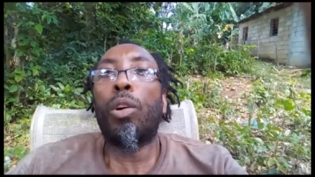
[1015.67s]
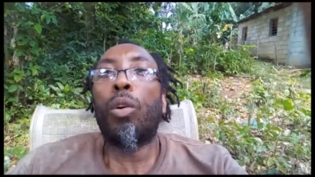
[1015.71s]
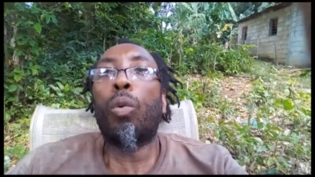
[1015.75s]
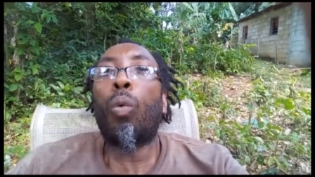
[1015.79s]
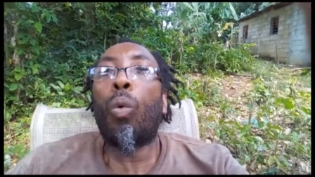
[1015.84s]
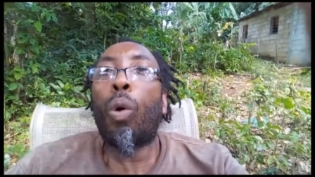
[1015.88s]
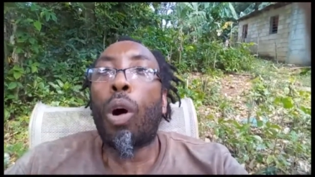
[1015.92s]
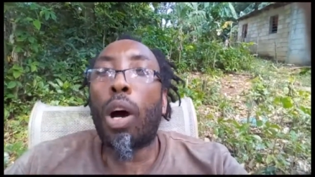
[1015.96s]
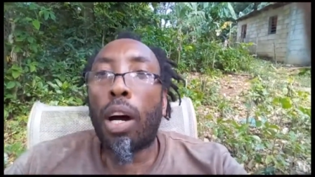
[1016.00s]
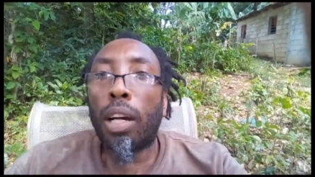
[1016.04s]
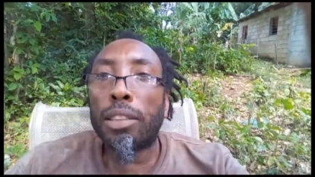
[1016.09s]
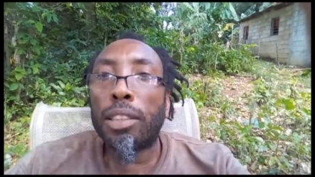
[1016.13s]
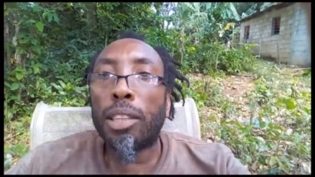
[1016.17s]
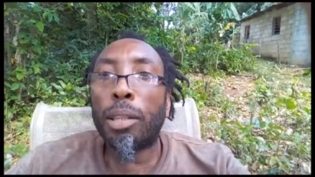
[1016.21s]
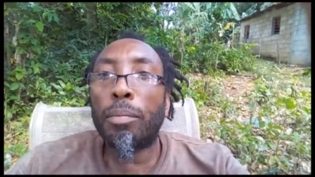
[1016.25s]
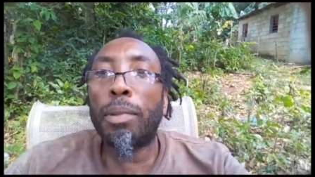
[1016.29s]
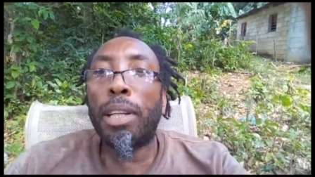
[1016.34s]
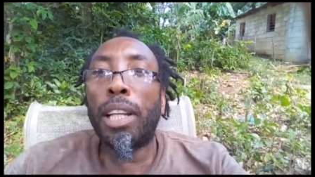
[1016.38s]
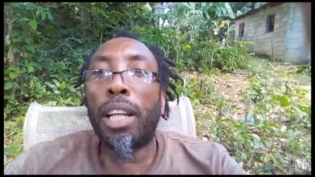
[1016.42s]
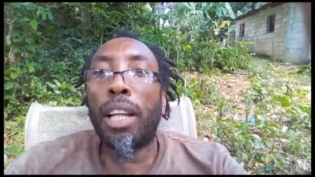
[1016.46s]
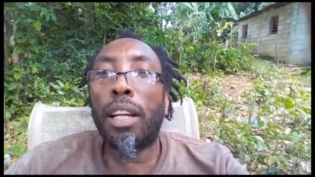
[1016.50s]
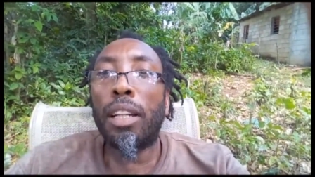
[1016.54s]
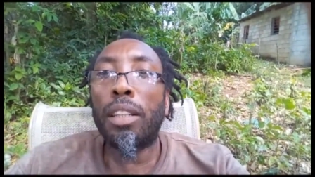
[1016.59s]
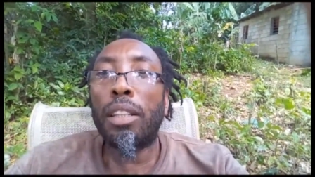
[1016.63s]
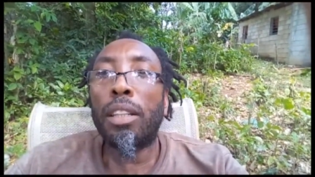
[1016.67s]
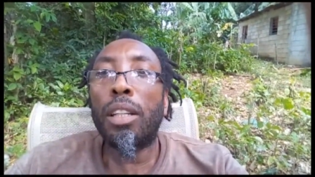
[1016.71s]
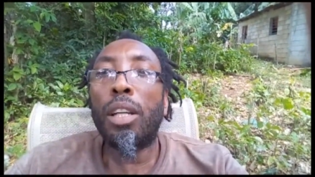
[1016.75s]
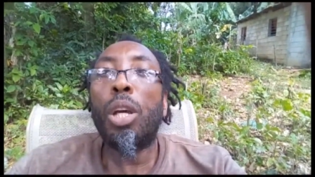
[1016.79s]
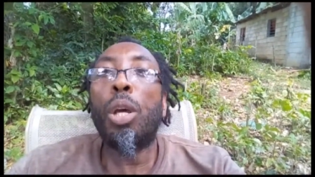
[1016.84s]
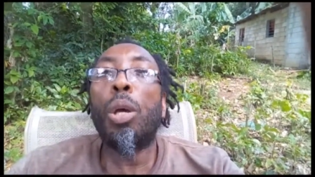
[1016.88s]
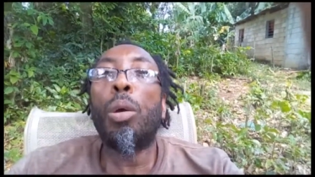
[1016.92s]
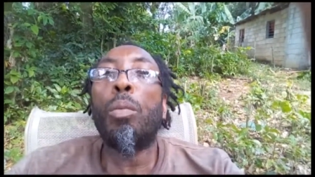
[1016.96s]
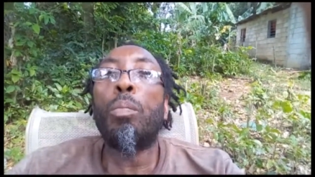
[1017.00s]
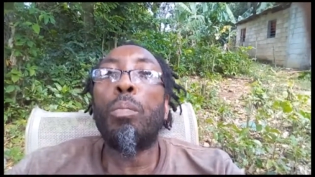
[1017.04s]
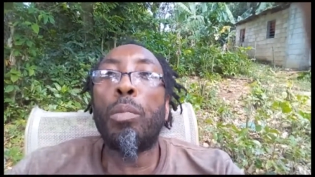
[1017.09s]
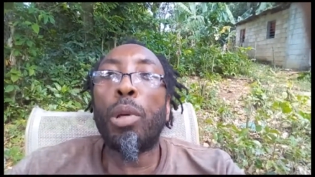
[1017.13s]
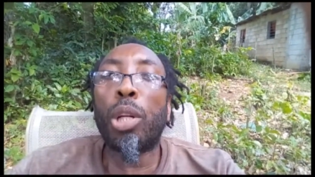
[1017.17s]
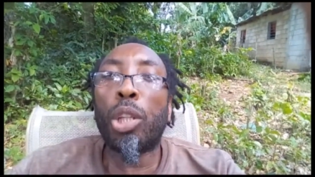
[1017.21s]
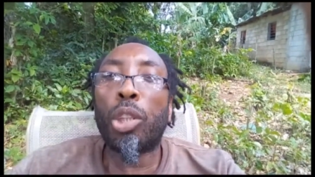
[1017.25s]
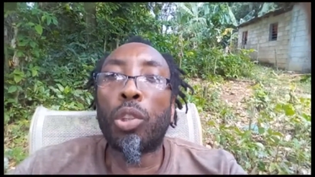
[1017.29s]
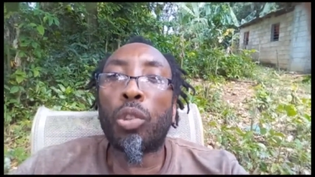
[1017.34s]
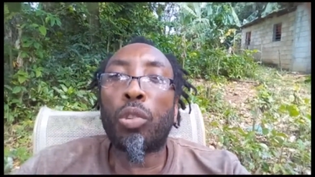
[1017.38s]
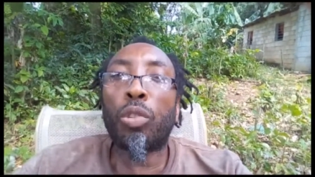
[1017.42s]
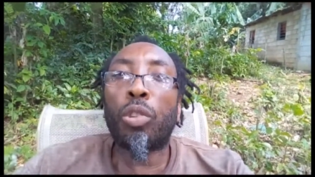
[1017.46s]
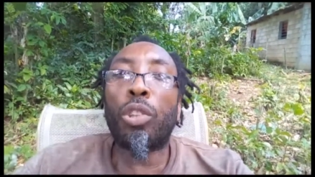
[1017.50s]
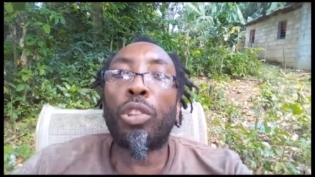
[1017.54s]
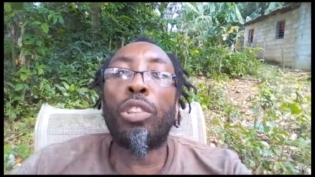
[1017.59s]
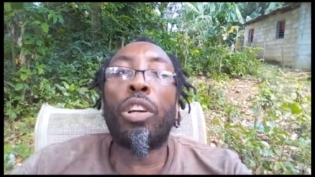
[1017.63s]
Watermelon, make
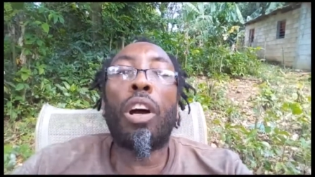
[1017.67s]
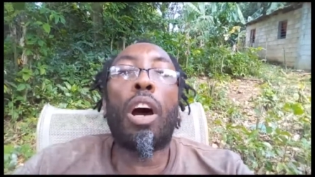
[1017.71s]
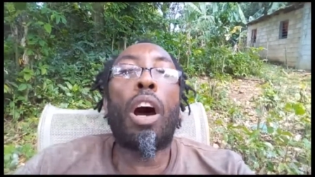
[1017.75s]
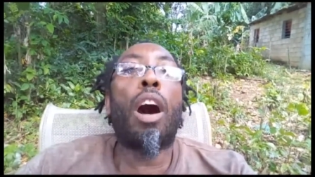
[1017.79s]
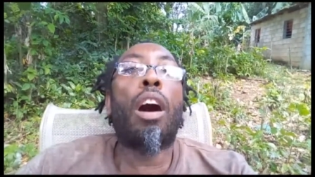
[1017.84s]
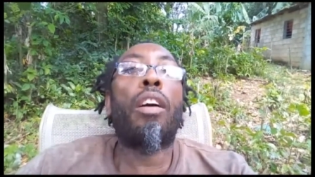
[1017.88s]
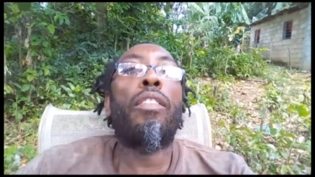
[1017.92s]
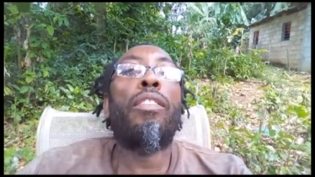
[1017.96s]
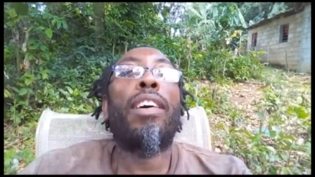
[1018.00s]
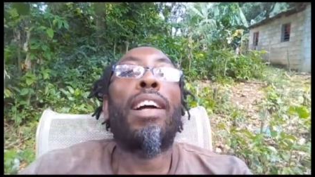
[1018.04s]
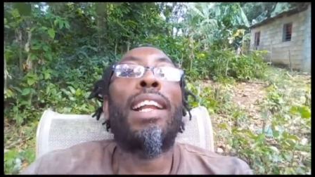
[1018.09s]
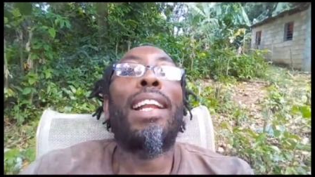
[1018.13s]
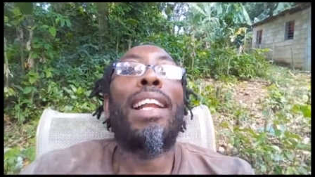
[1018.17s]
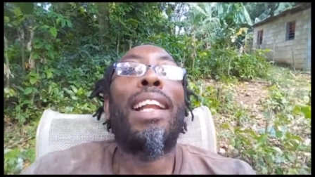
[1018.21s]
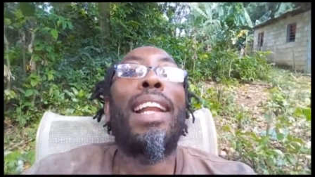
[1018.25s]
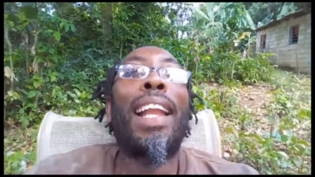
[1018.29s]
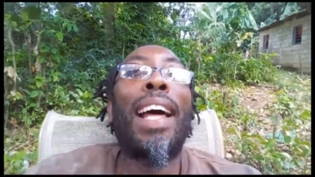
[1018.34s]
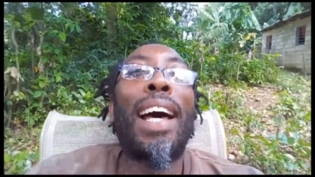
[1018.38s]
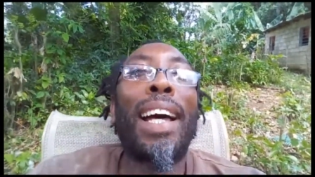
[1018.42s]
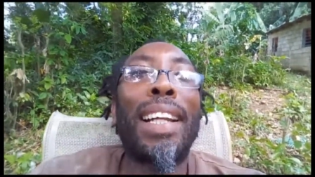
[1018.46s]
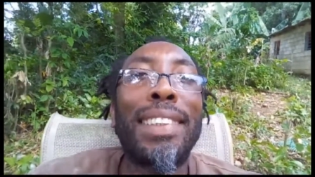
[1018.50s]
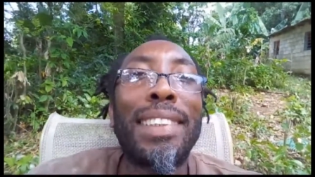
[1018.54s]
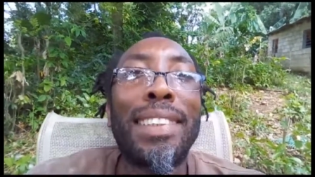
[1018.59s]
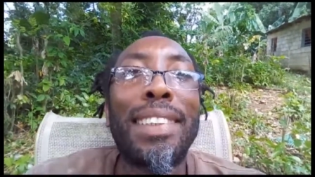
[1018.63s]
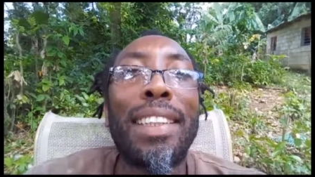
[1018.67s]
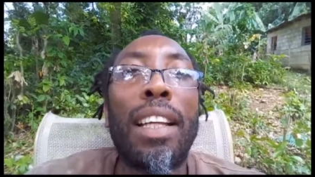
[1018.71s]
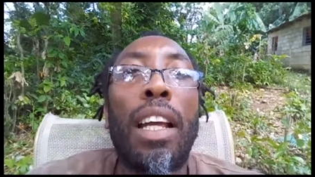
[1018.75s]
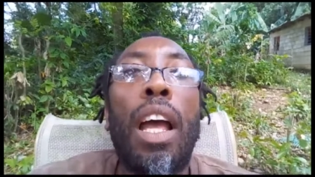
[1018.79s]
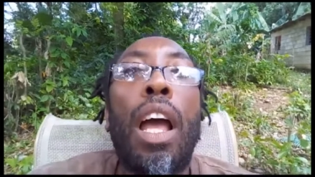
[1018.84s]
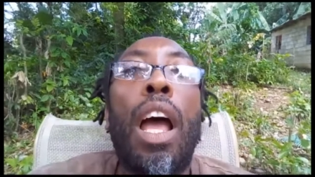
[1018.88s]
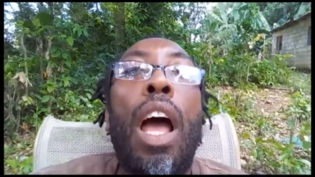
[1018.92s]
sure you have a lot